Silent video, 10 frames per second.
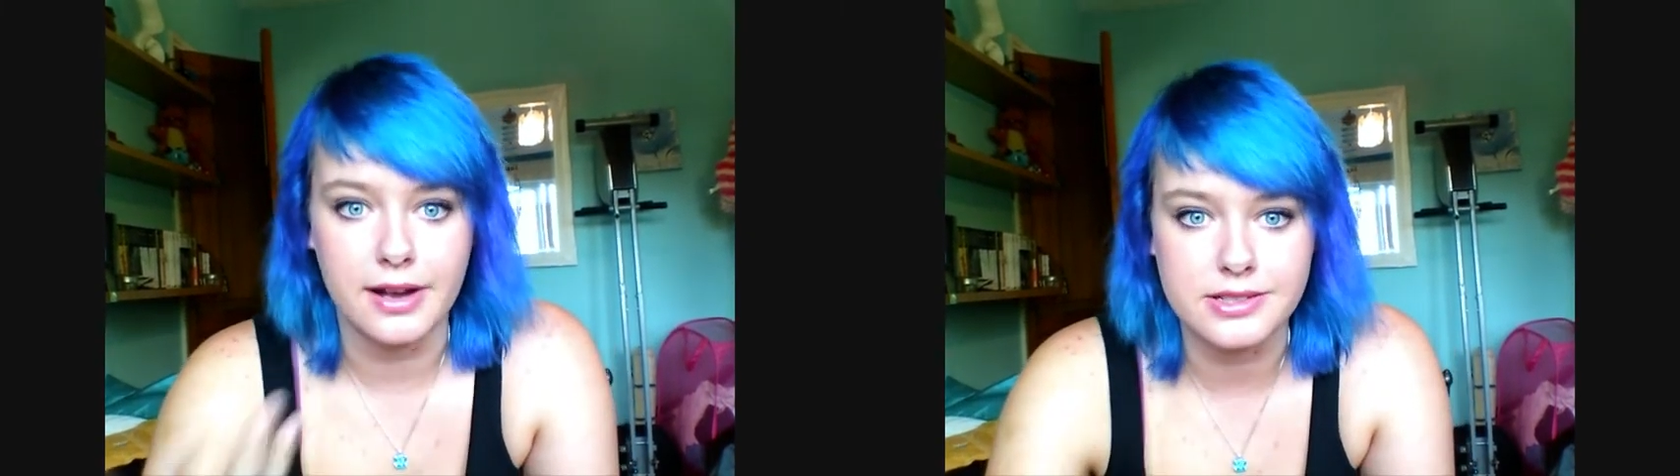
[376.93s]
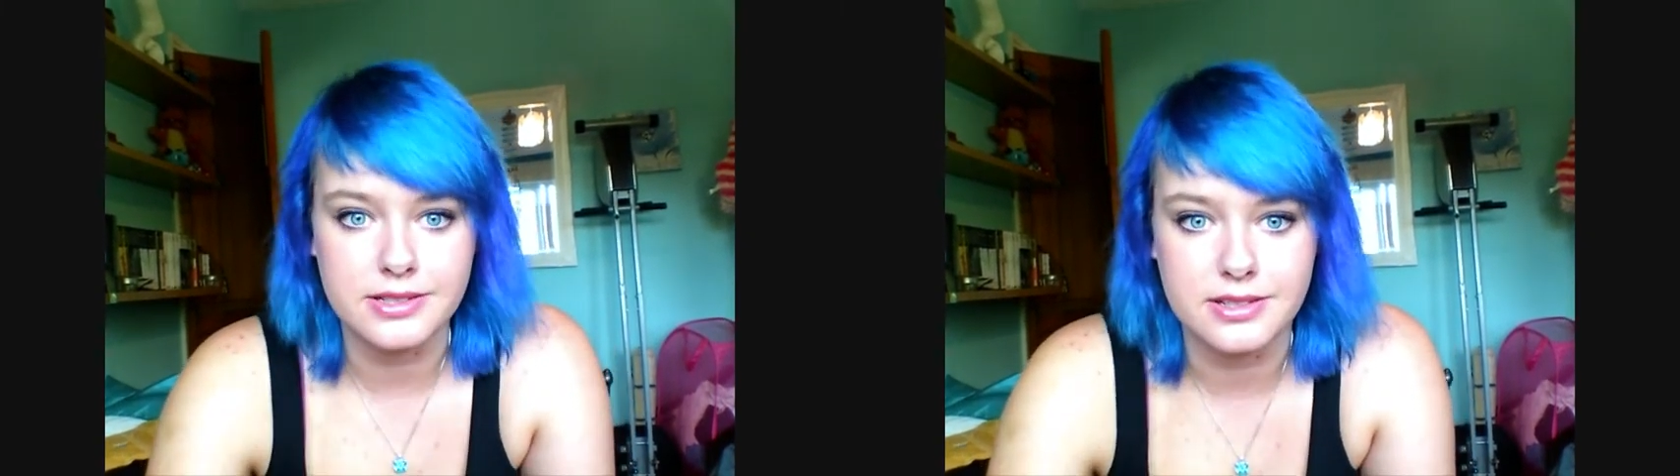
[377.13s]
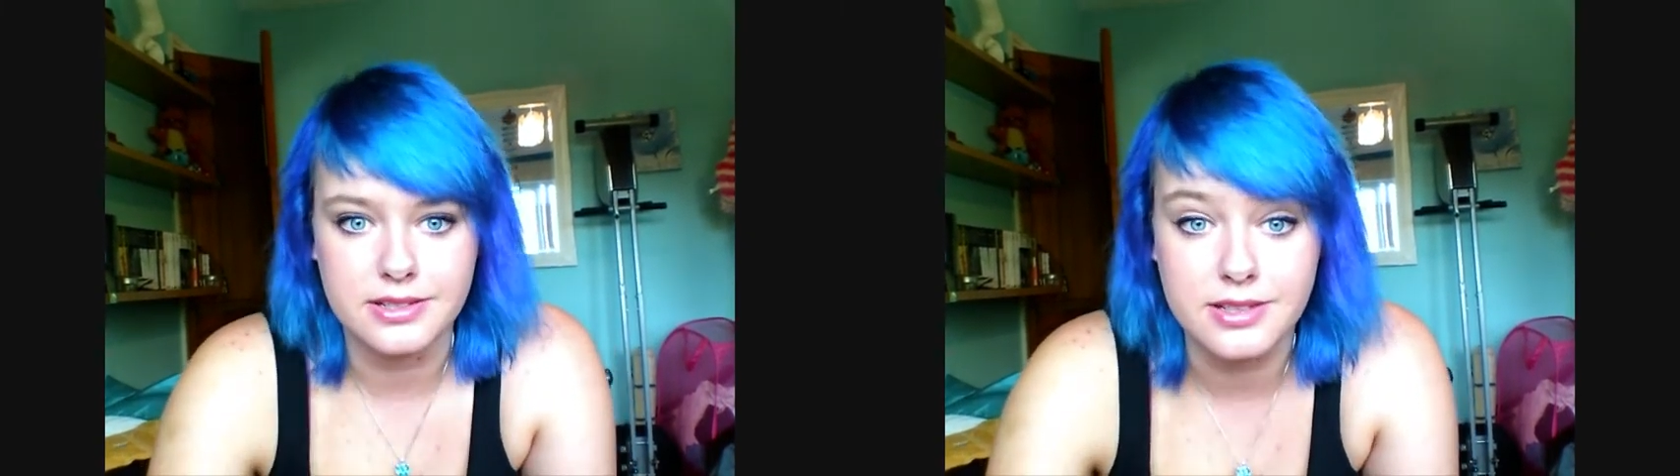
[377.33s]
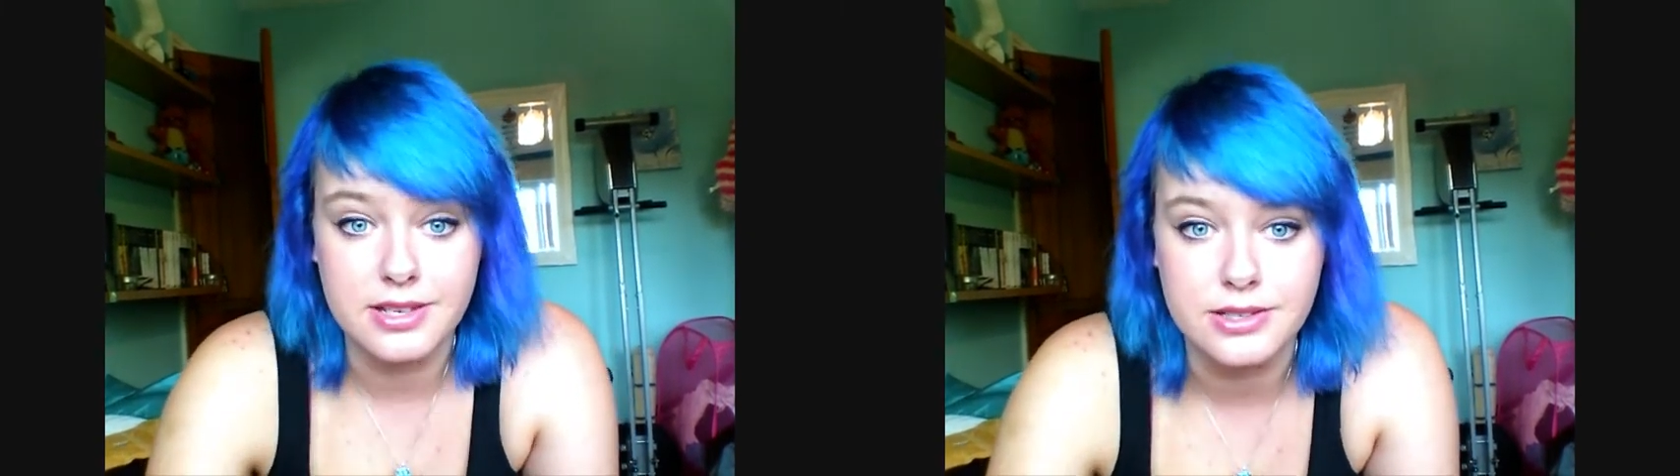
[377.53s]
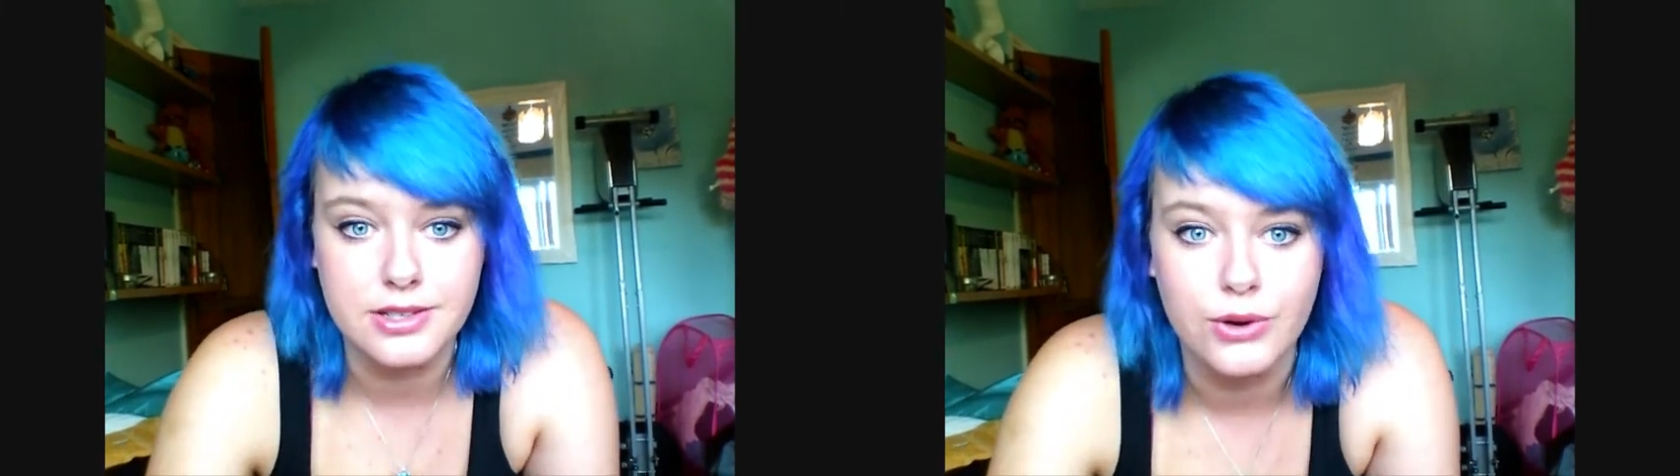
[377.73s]
else to,
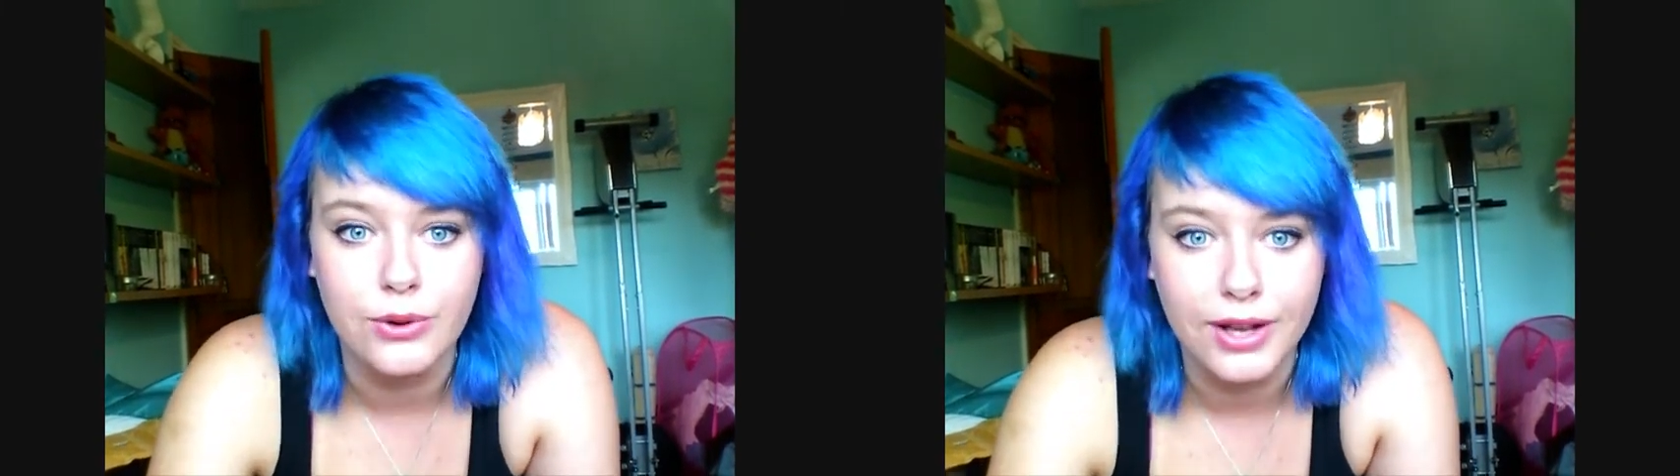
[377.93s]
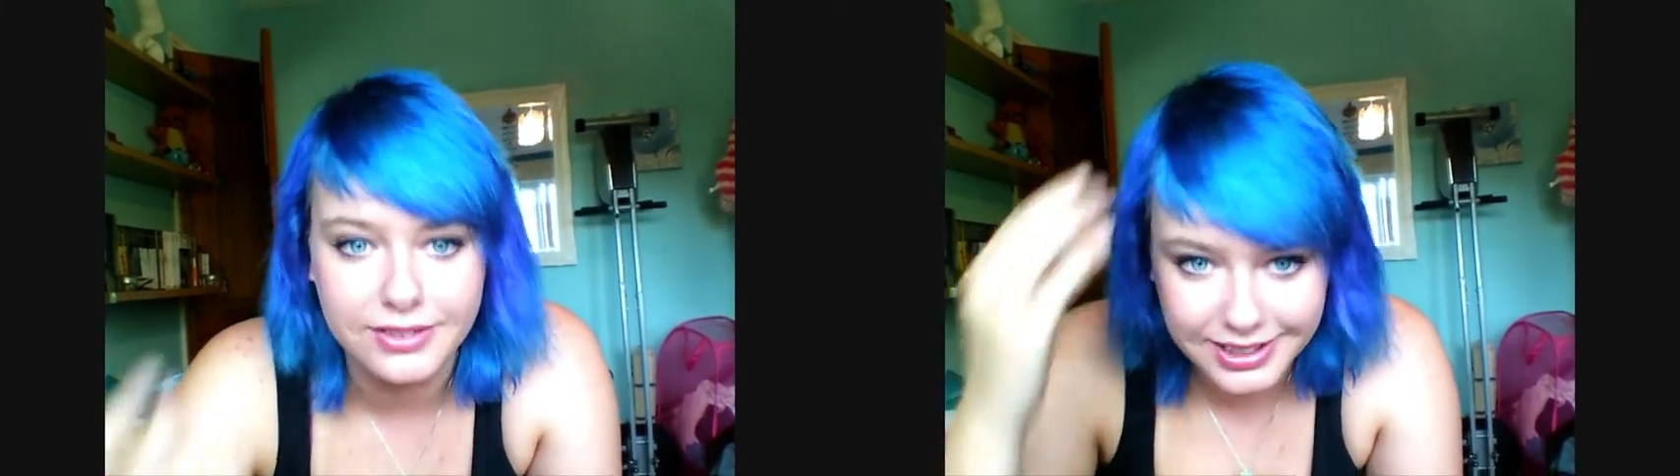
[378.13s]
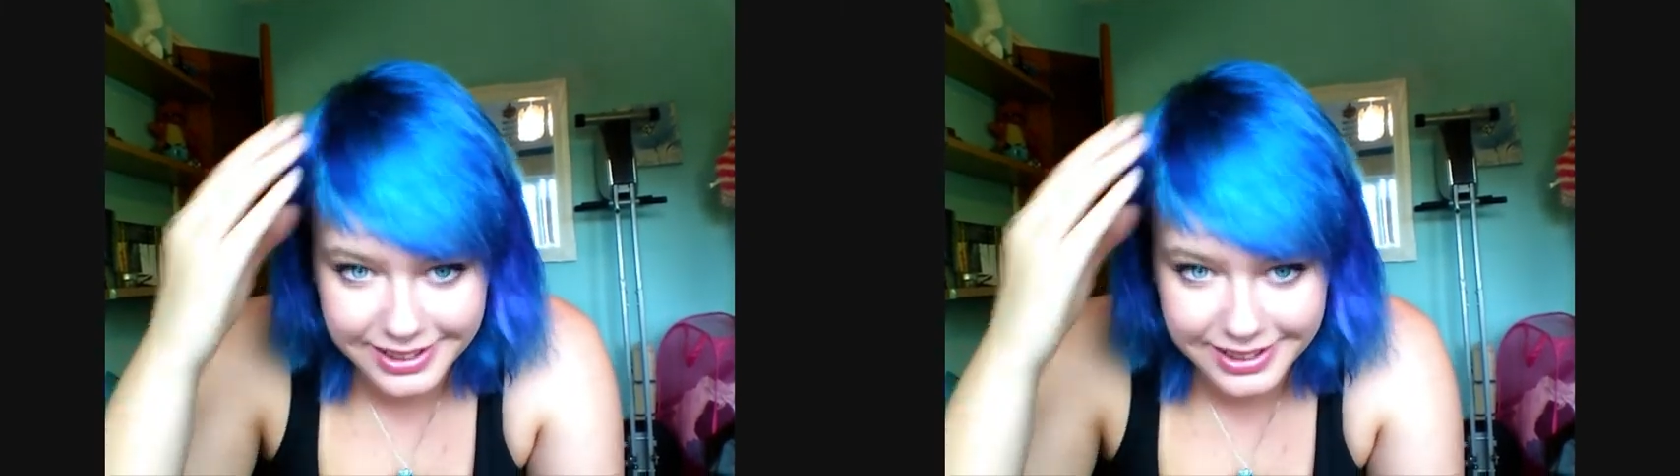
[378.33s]
to call it.